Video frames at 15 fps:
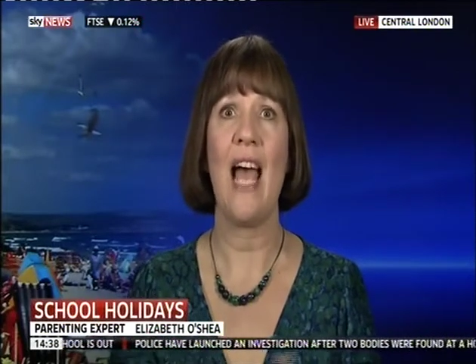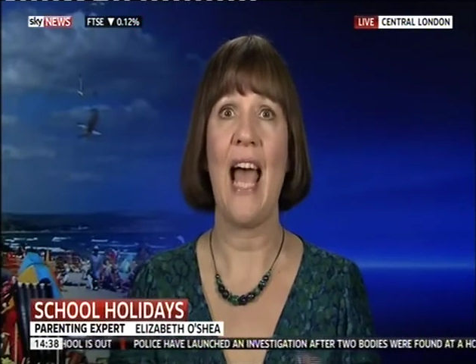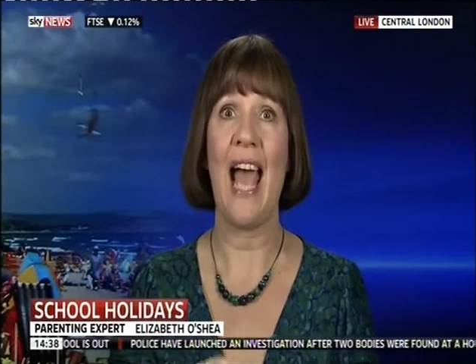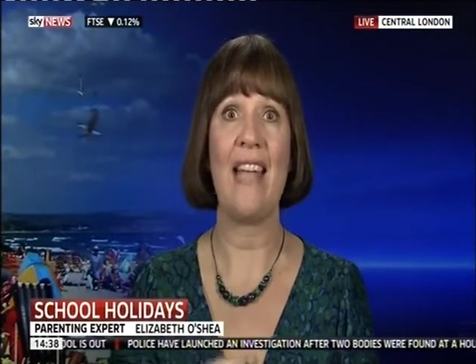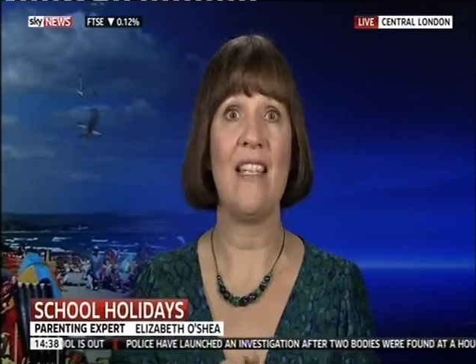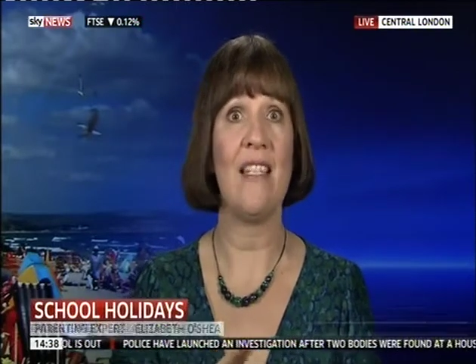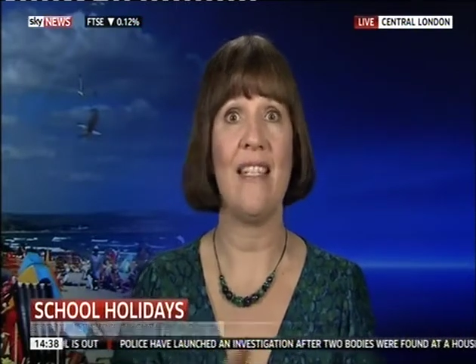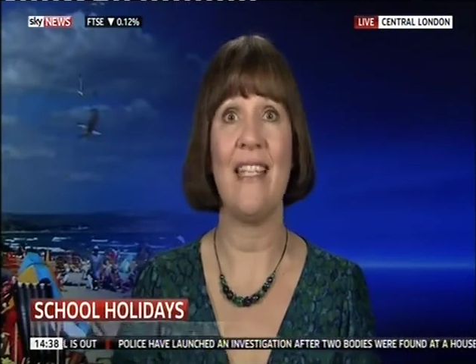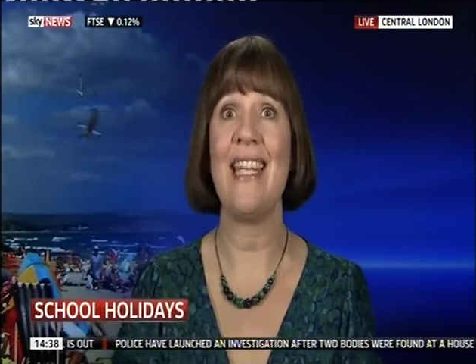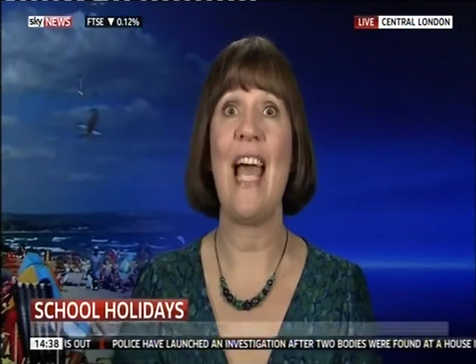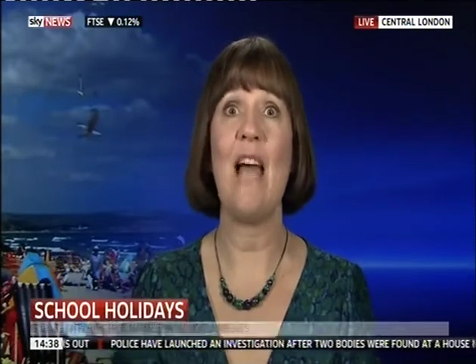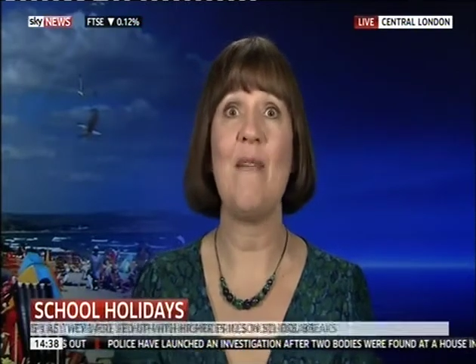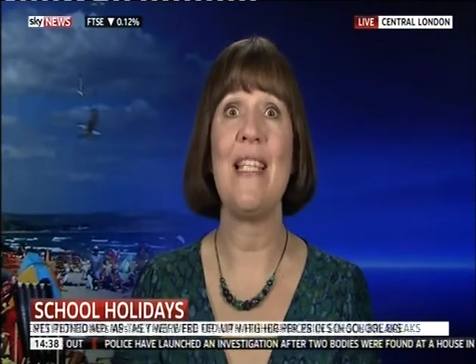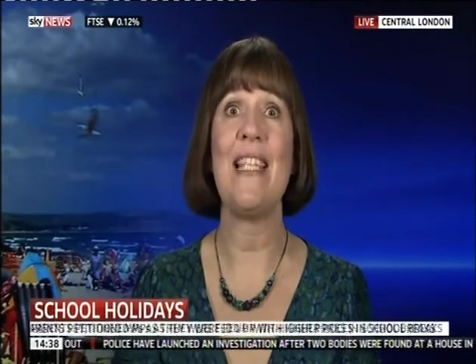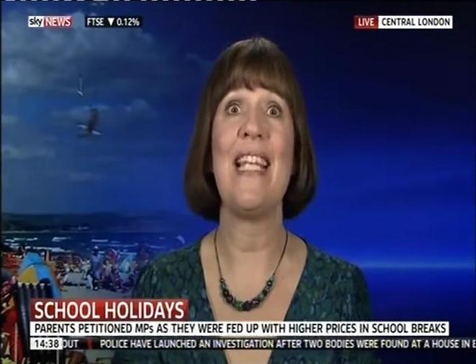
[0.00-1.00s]
And
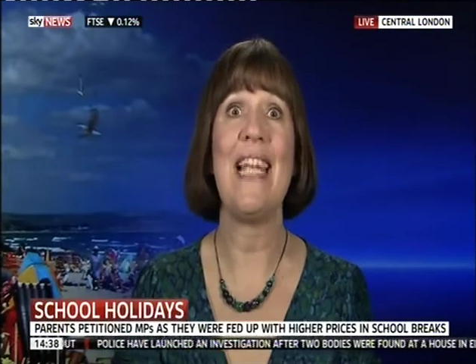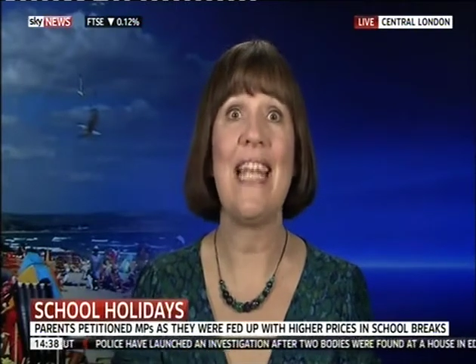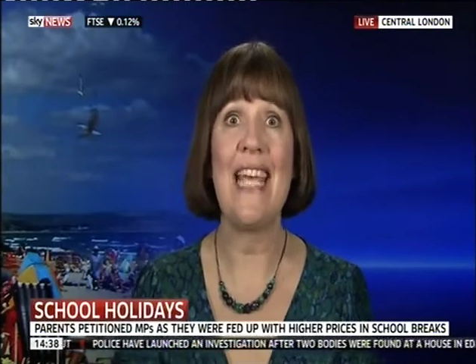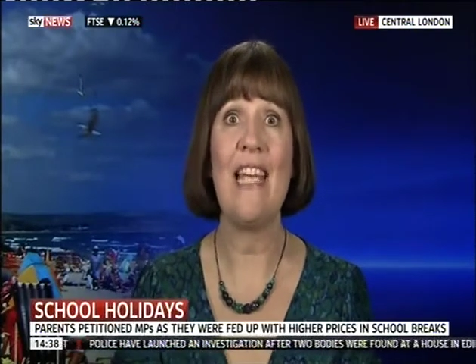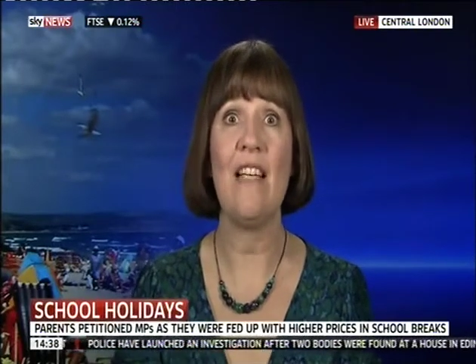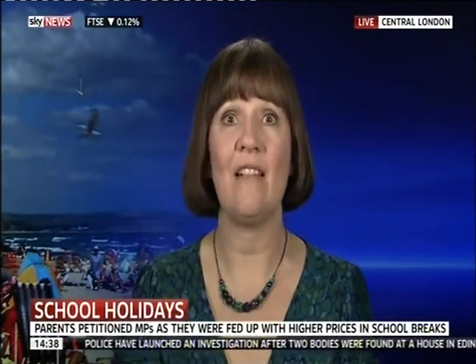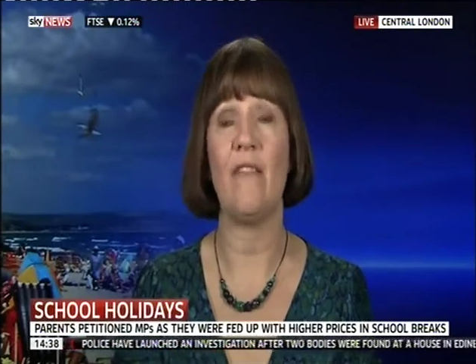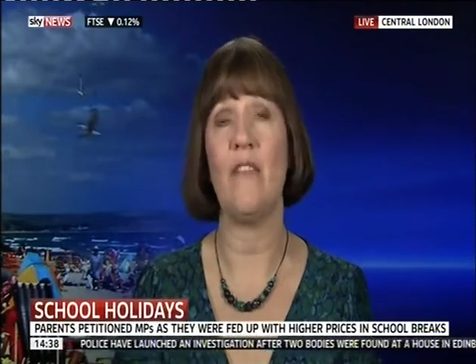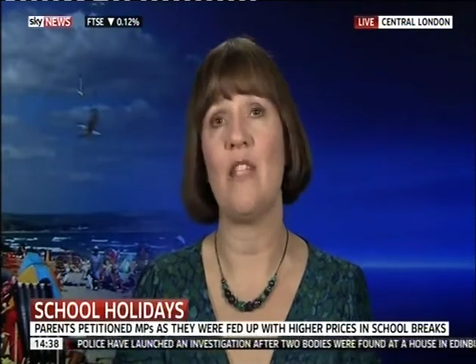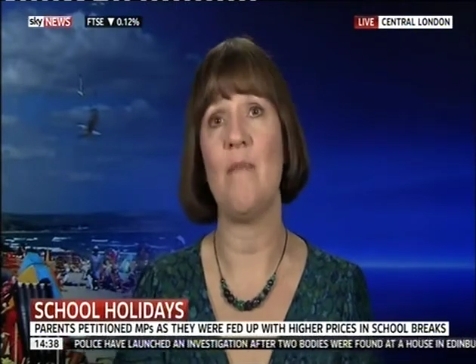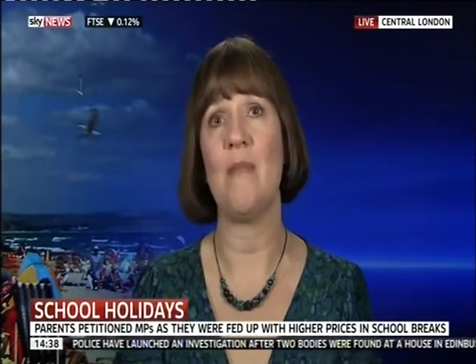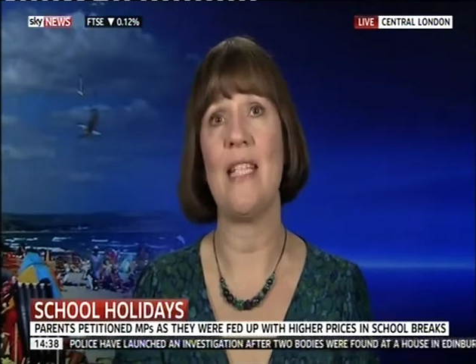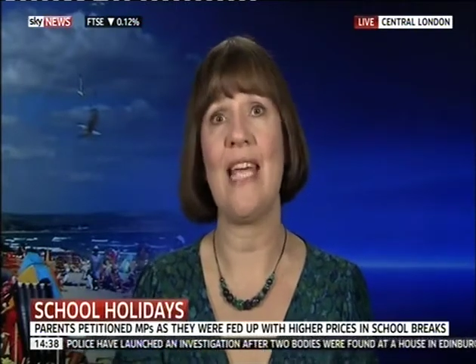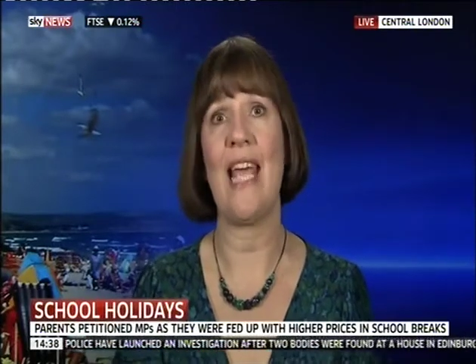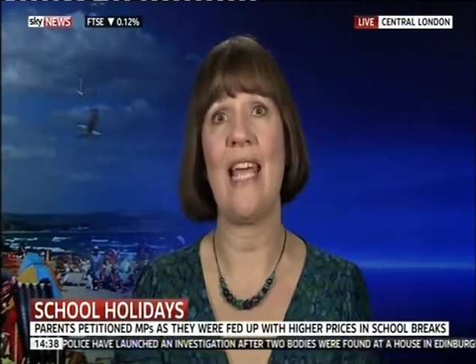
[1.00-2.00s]
now it's illegal for them
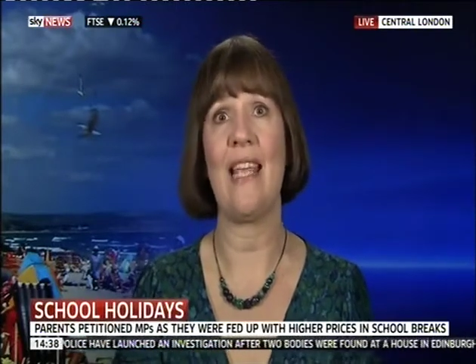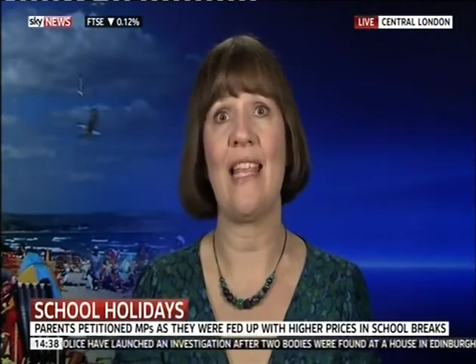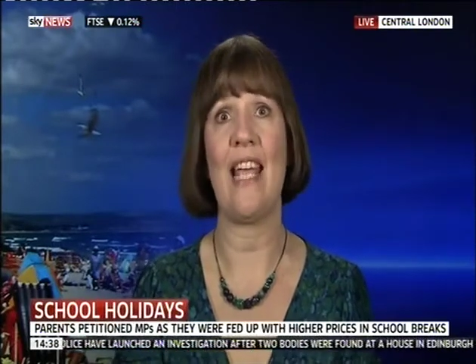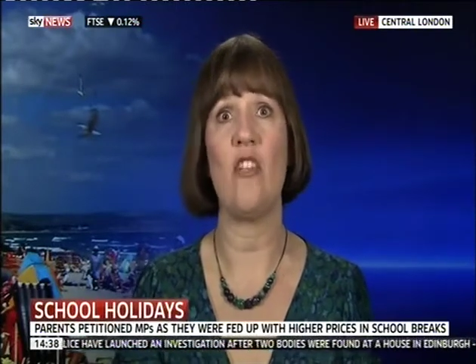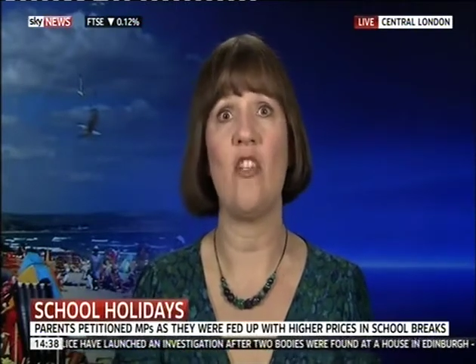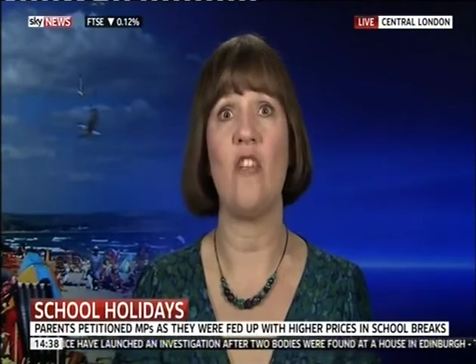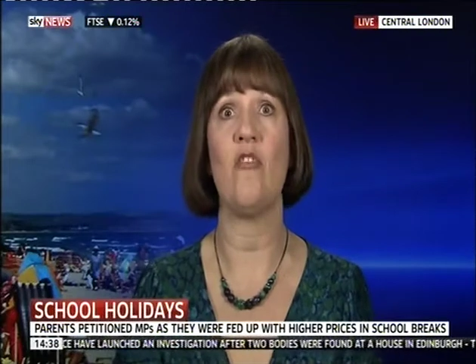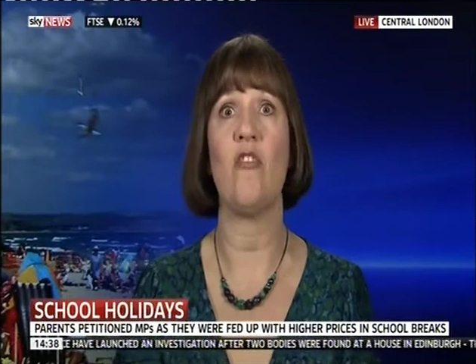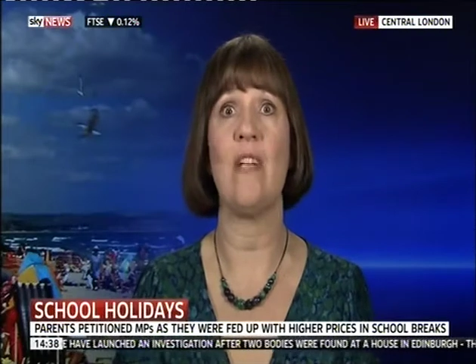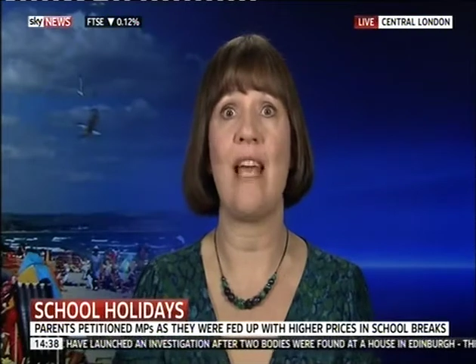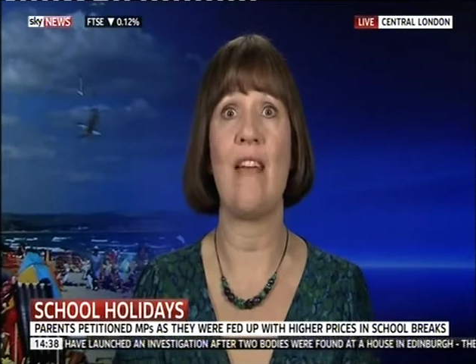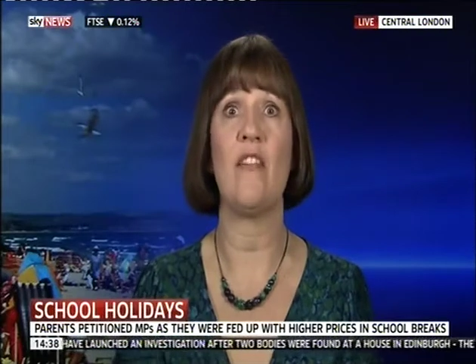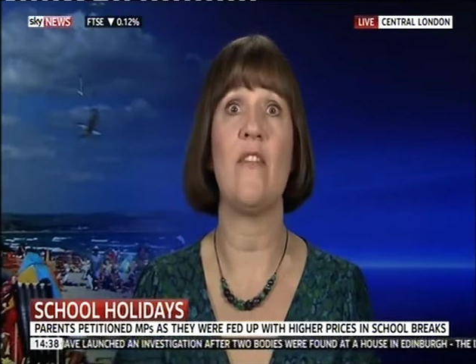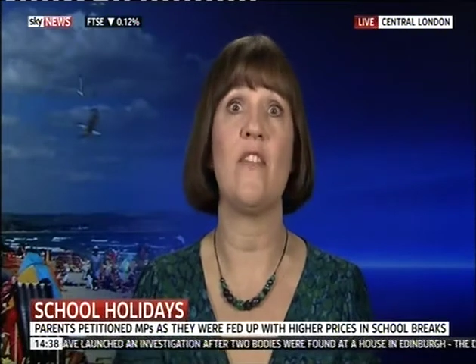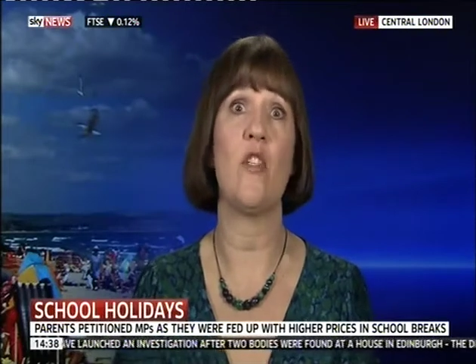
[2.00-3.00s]
to take their children
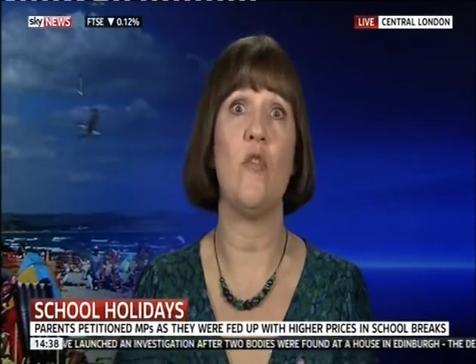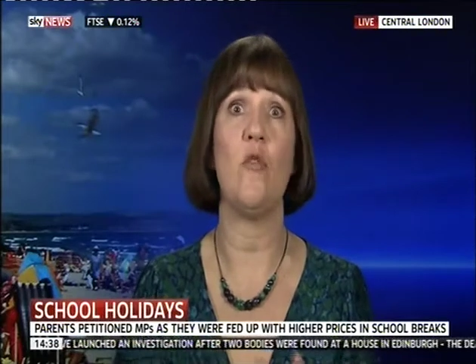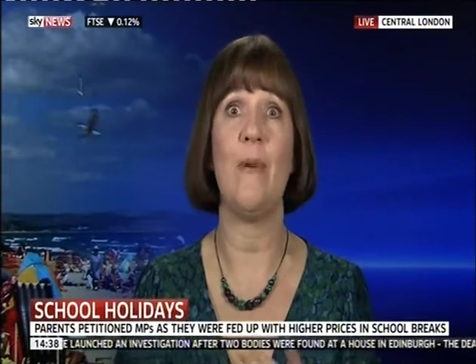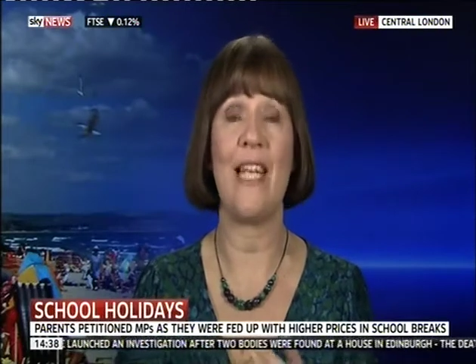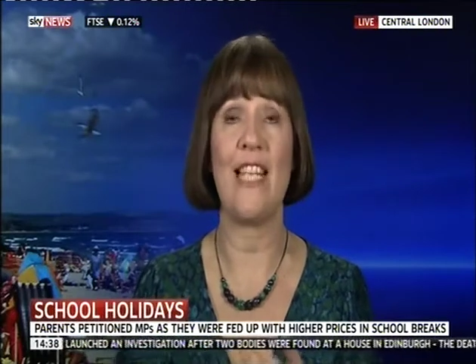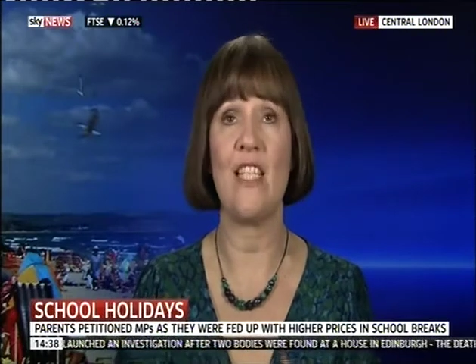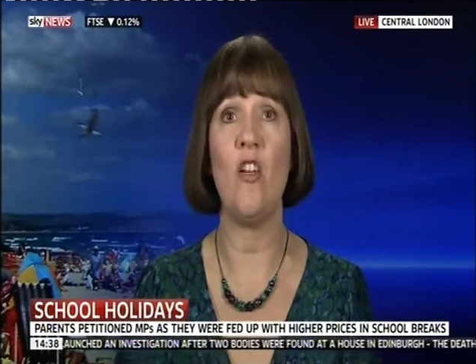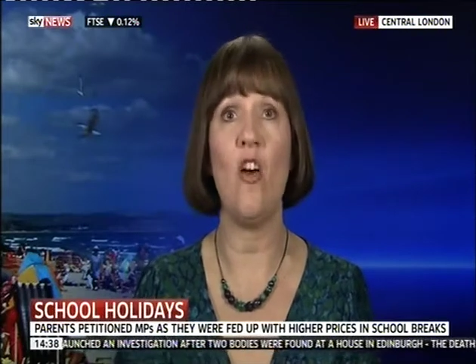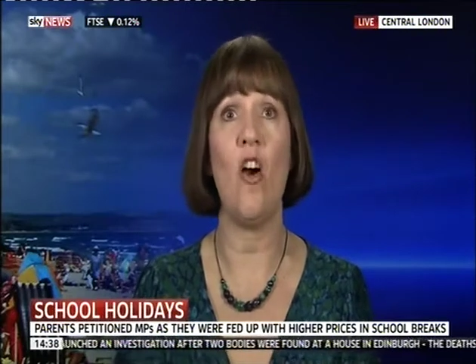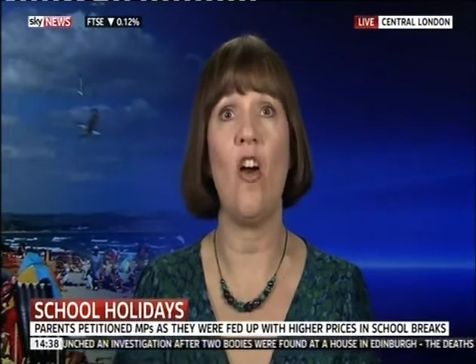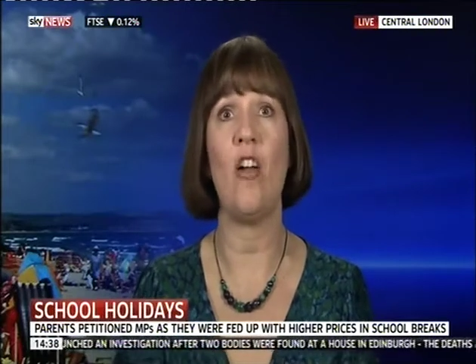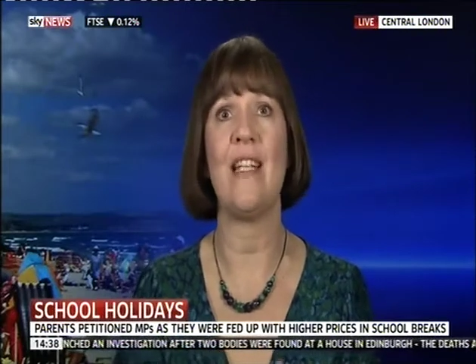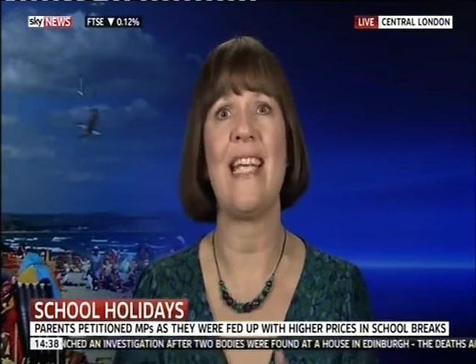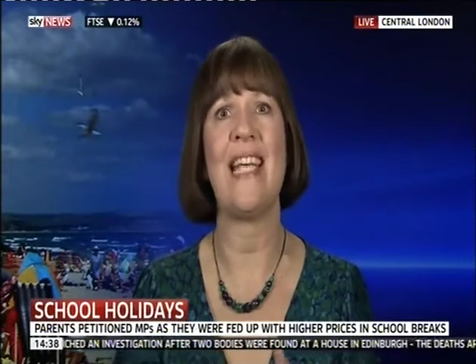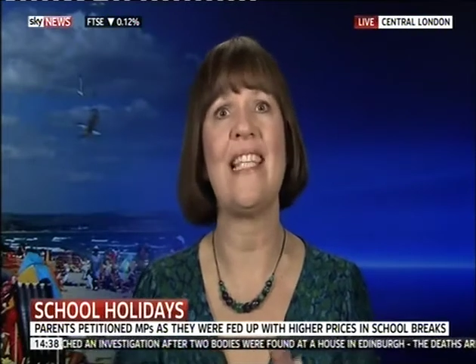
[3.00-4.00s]
out of school when it's not
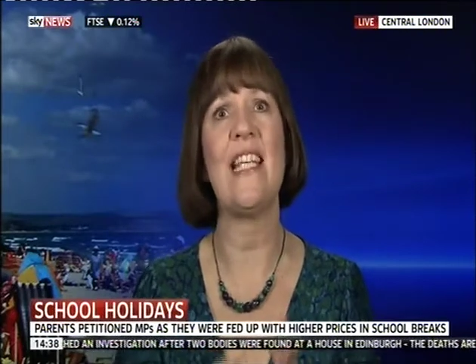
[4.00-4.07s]
holidays.